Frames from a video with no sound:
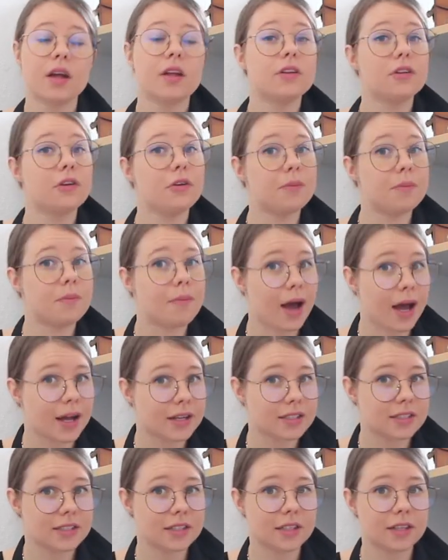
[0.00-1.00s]
No
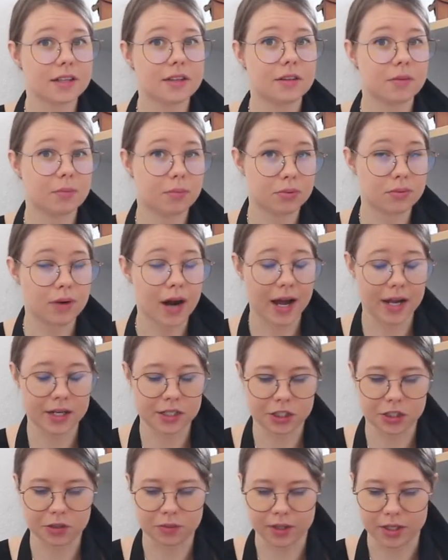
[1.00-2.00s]
matter the
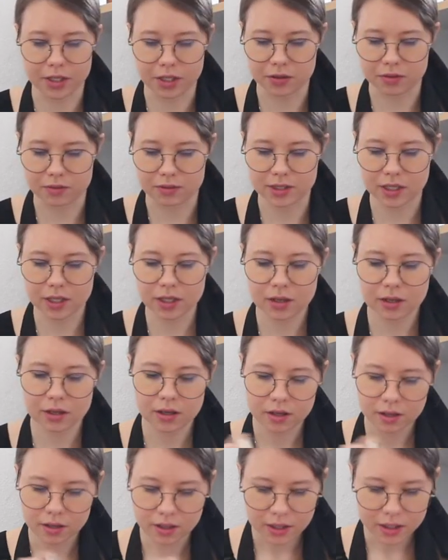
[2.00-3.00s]
brand you are using,
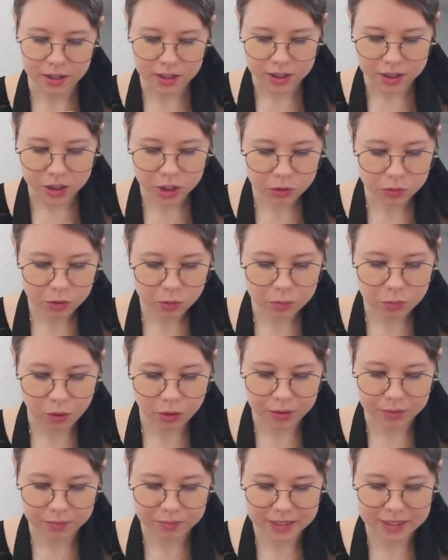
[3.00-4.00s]
you will
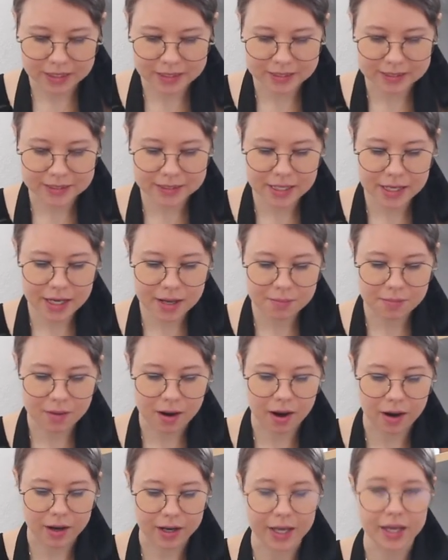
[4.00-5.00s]
probably see a
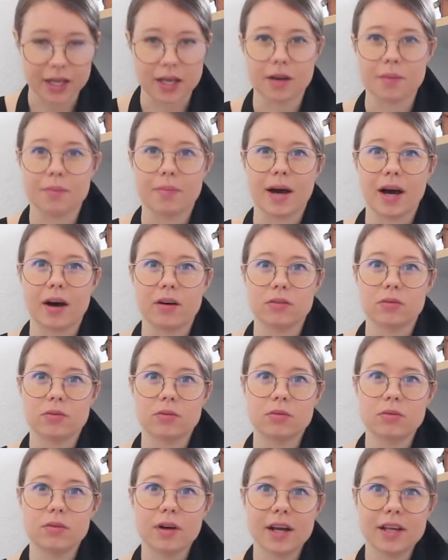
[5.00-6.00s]
marking about
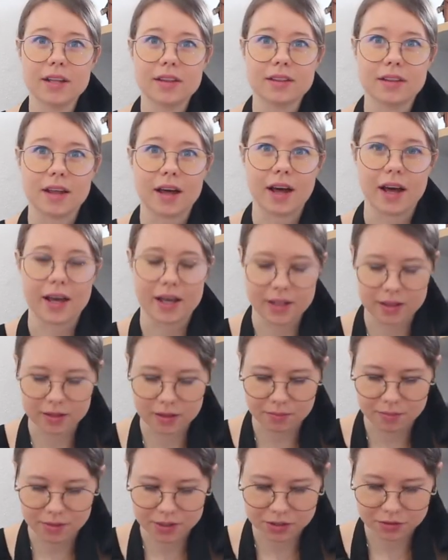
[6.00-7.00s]
right there in
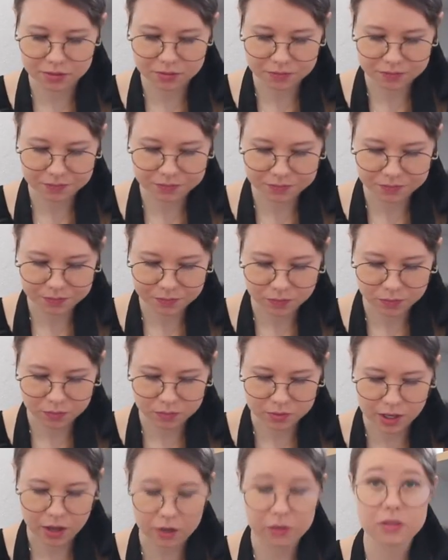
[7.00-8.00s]
the middle.
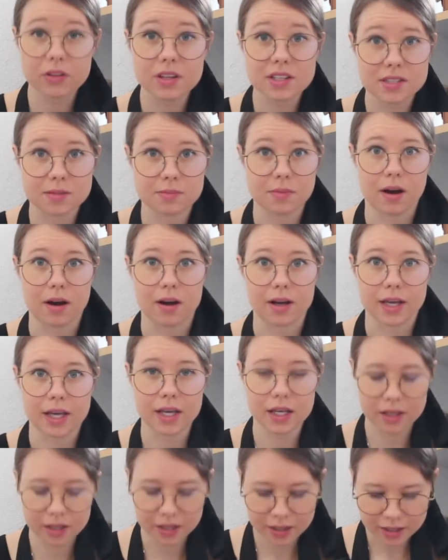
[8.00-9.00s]
Now this
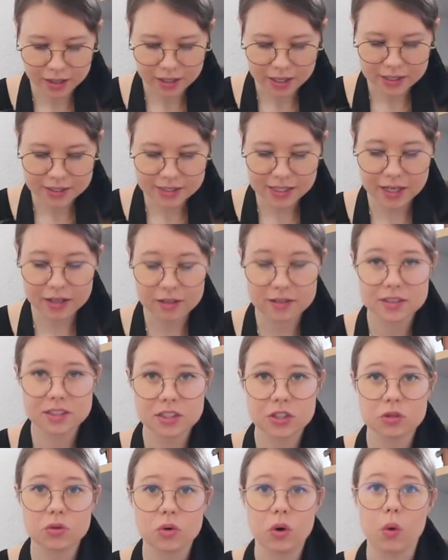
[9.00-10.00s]
marking tells
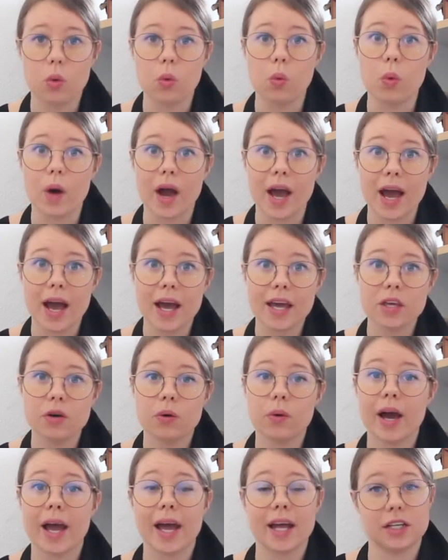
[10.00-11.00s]
you where
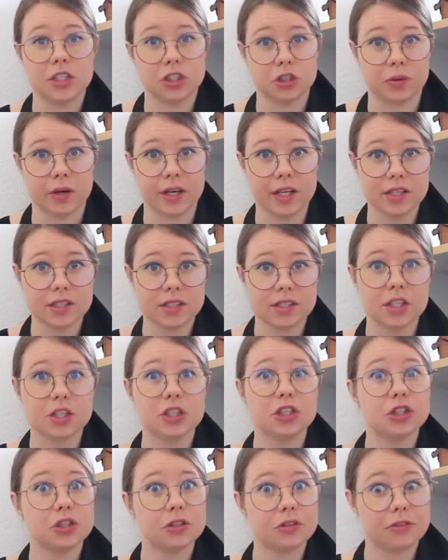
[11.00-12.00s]
your head joint
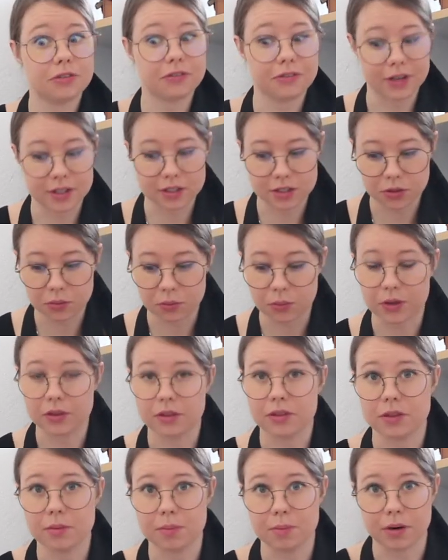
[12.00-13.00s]
should fit
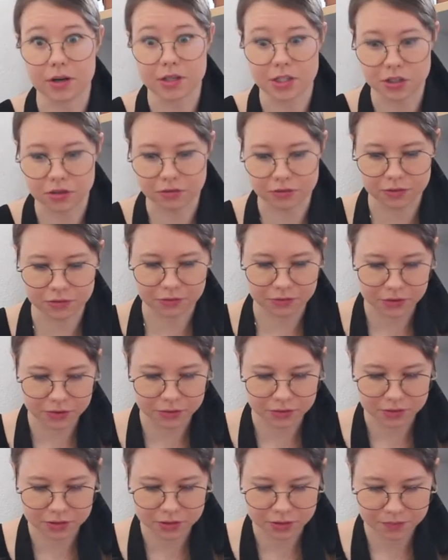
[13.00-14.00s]
with the body of the
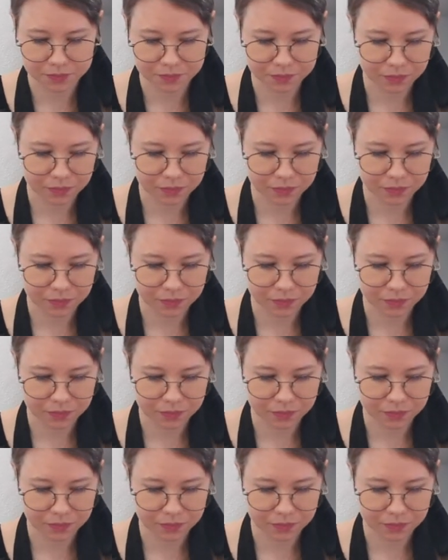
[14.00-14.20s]
flute.